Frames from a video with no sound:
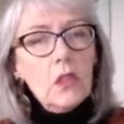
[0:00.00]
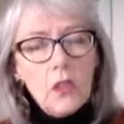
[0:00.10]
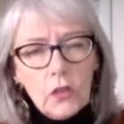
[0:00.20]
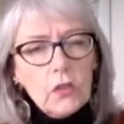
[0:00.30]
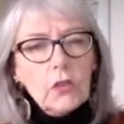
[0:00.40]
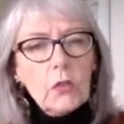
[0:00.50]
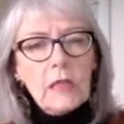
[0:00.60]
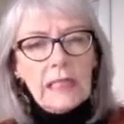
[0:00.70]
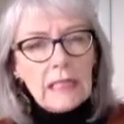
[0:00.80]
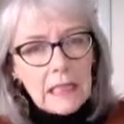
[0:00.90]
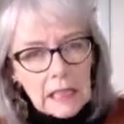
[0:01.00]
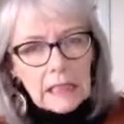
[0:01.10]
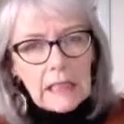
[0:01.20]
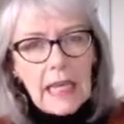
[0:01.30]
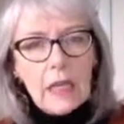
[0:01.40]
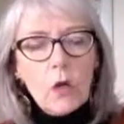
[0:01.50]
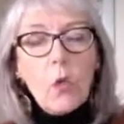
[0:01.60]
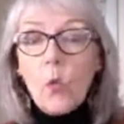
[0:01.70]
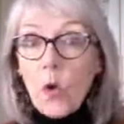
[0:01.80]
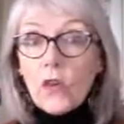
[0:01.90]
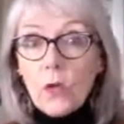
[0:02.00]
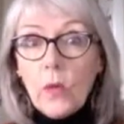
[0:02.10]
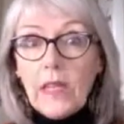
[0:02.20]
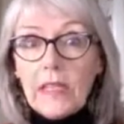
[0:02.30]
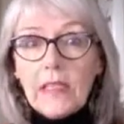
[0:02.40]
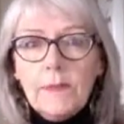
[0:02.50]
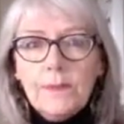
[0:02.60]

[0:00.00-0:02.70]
usually dictate what you eat.